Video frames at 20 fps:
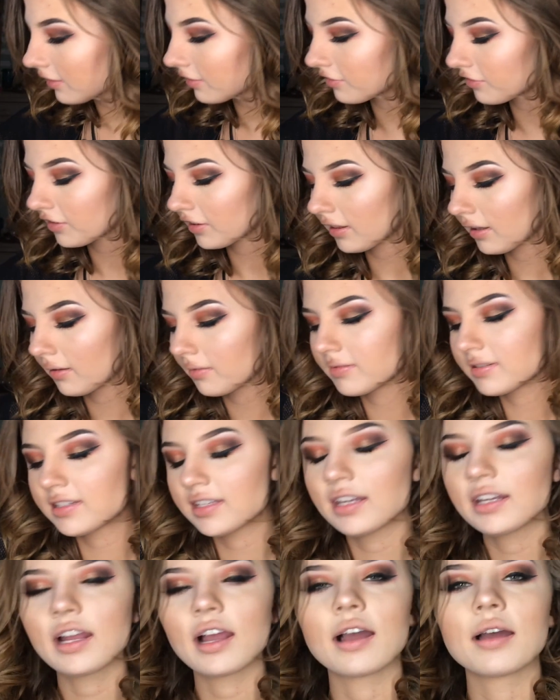and for
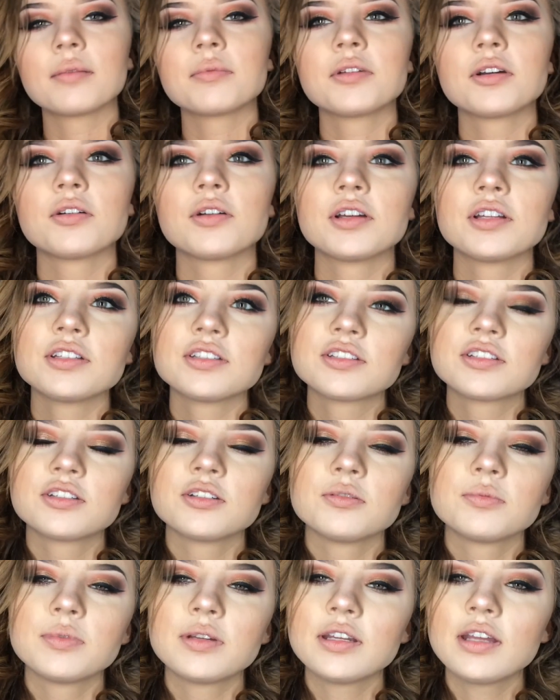lipstick I'm going
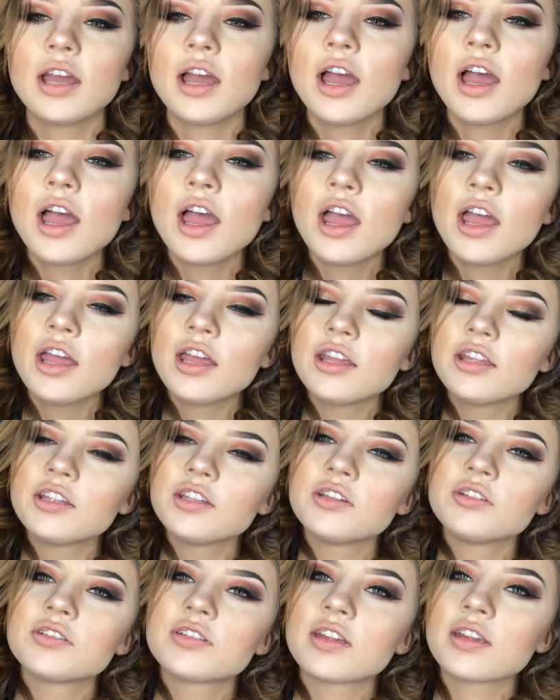to be
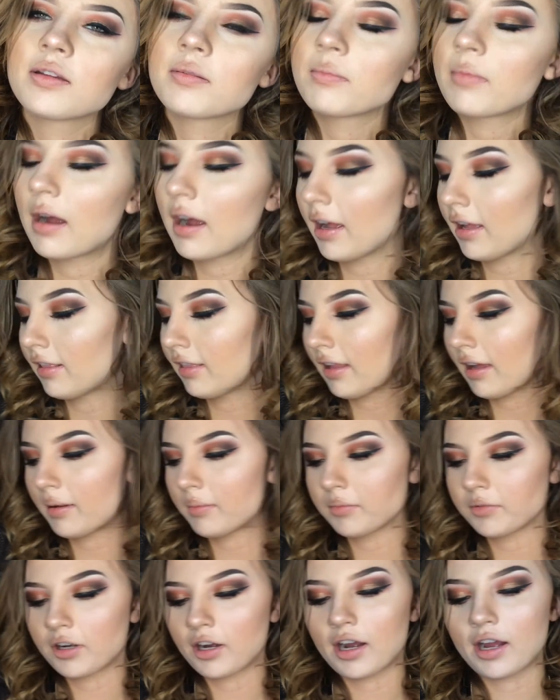using my
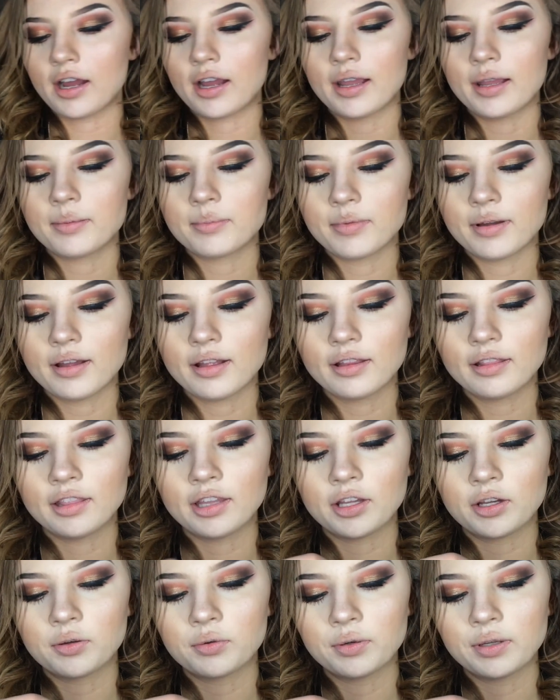Lime Crime
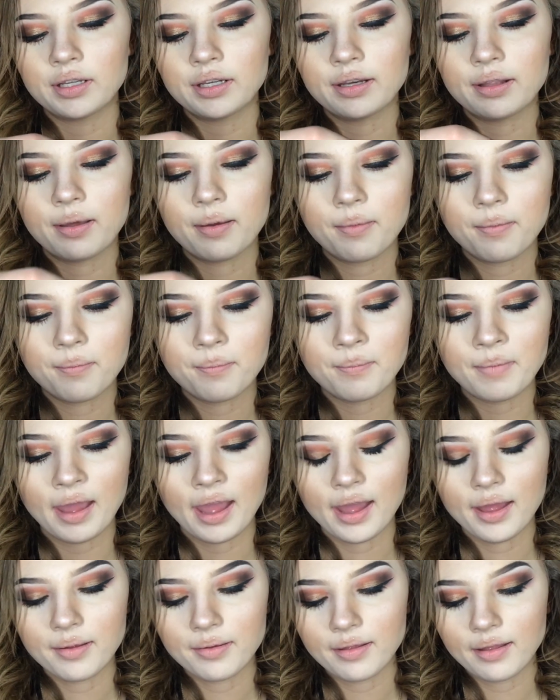liquid
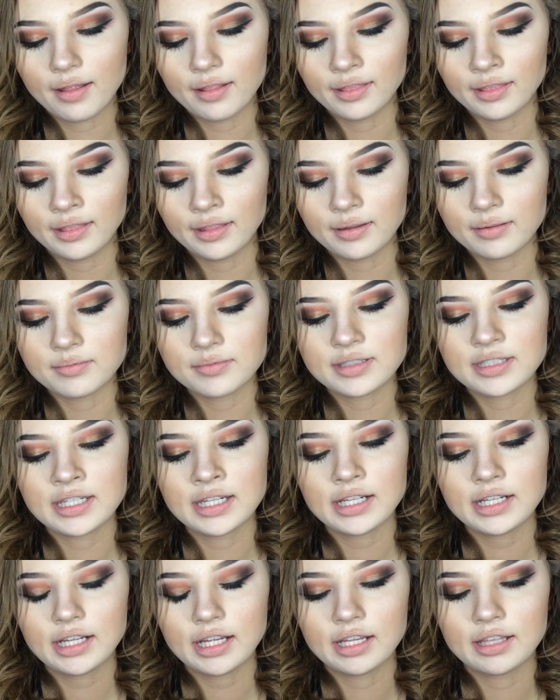matte
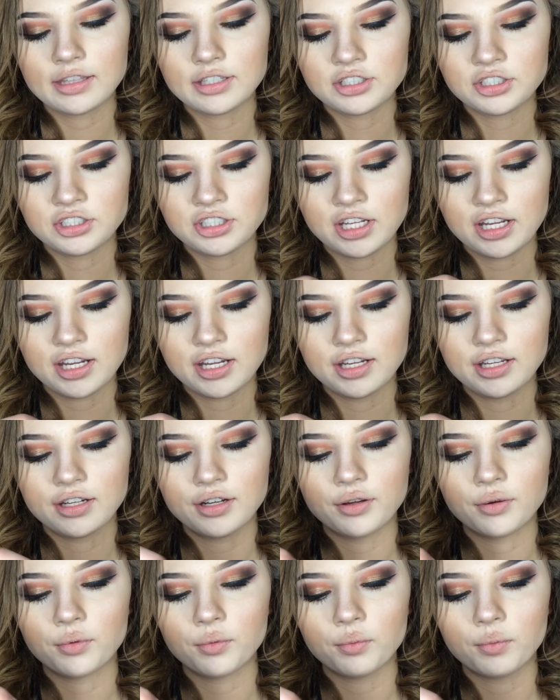lipstick in the
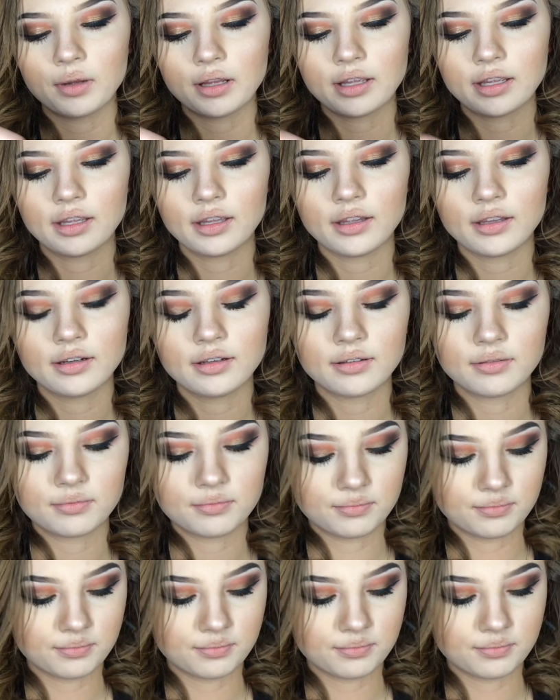shade Wicked.